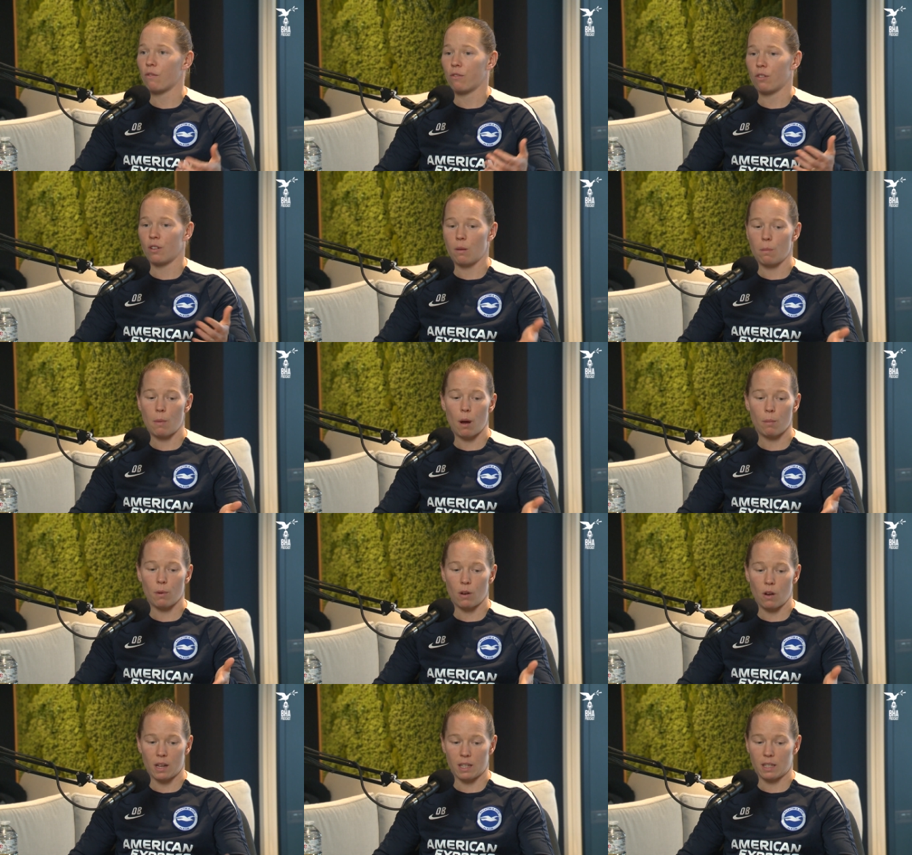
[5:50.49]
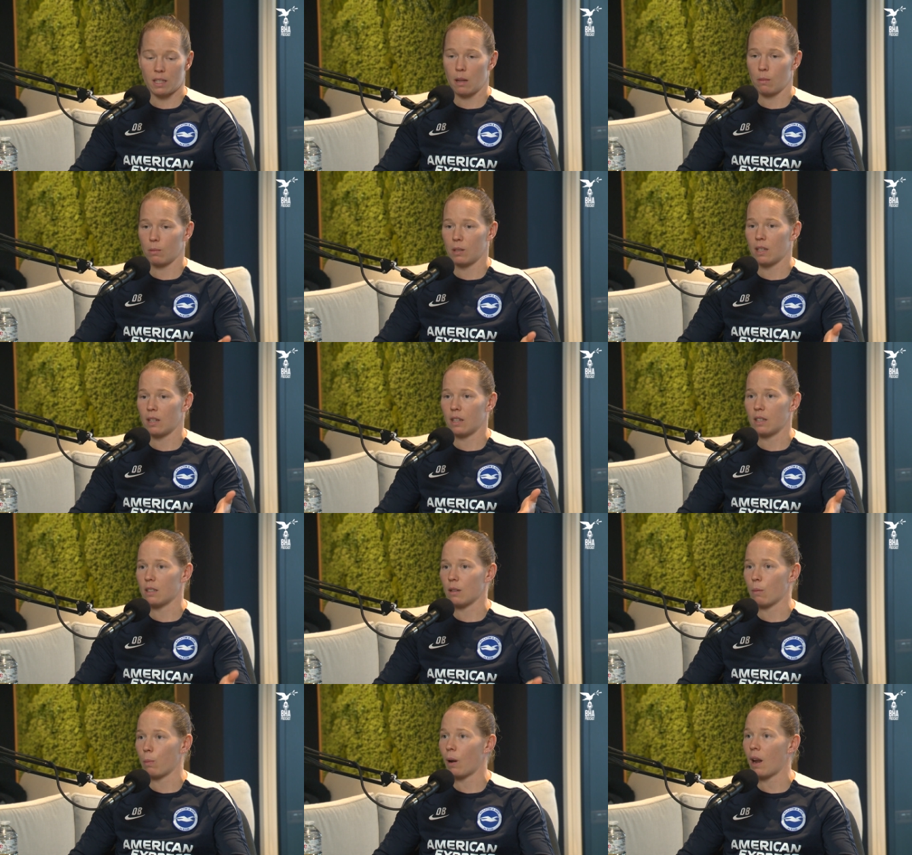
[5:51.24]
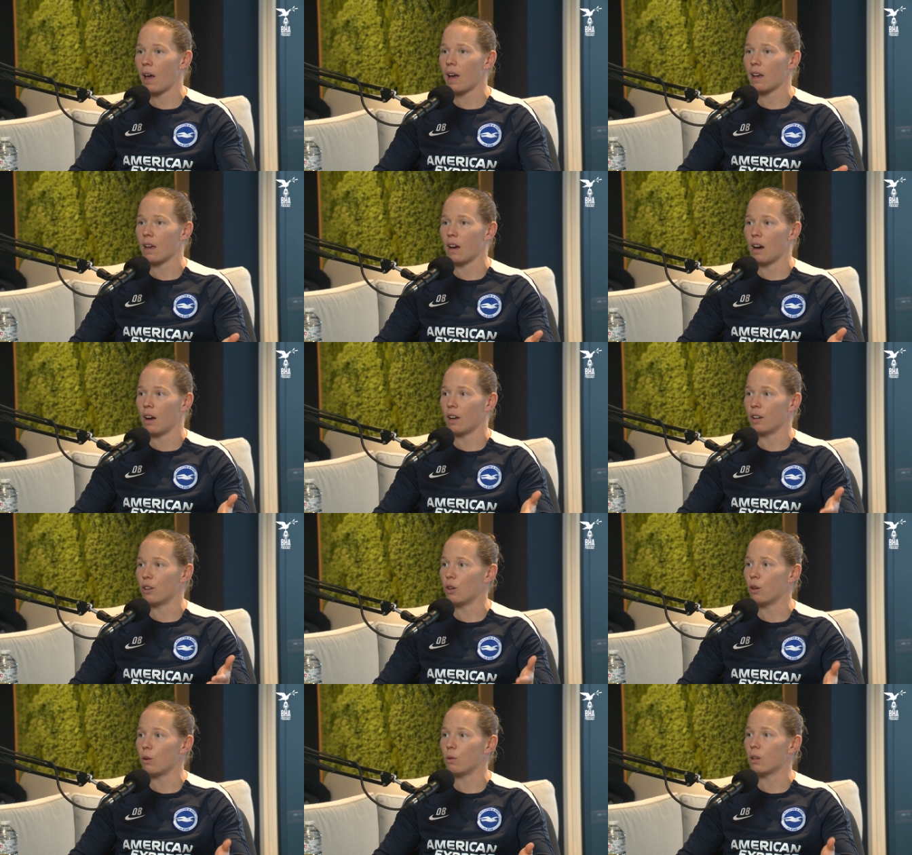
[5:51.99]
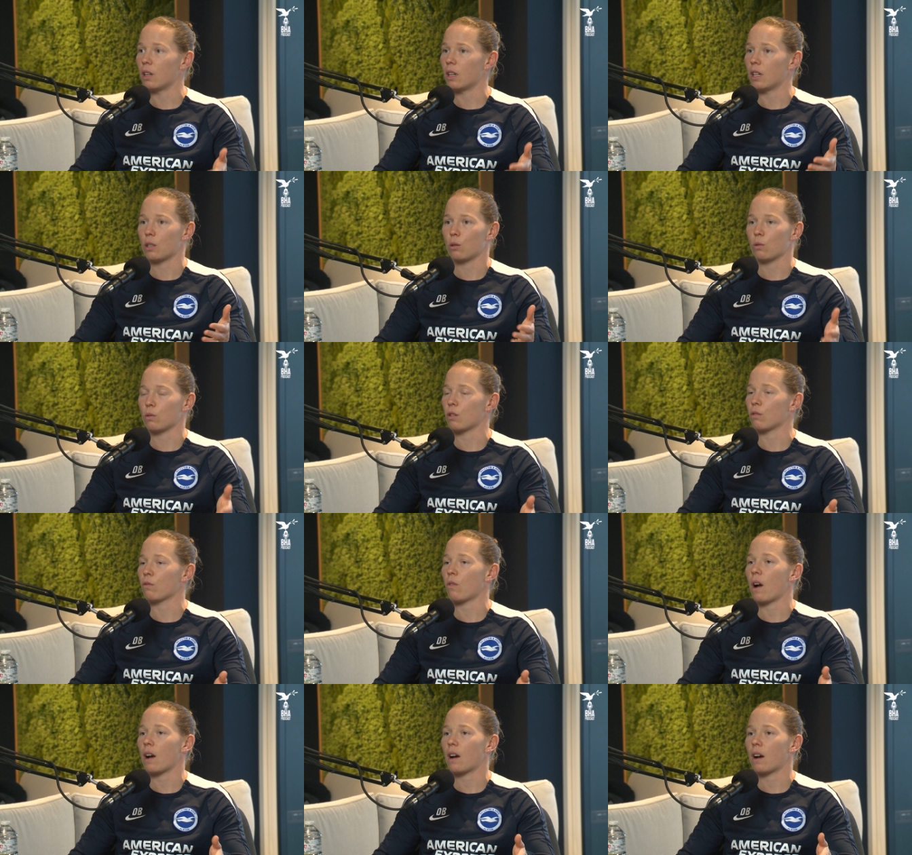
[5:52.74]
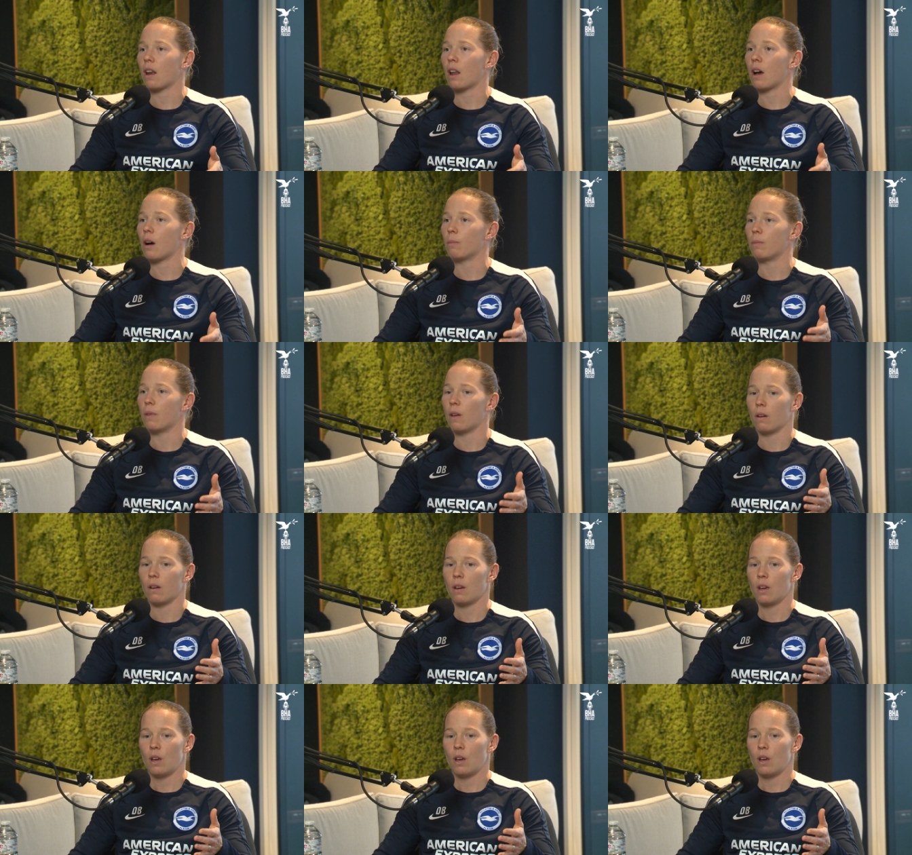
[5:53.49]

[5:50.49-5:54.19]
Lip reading: From the moment I stepped in as a player, I knew that this was the right club that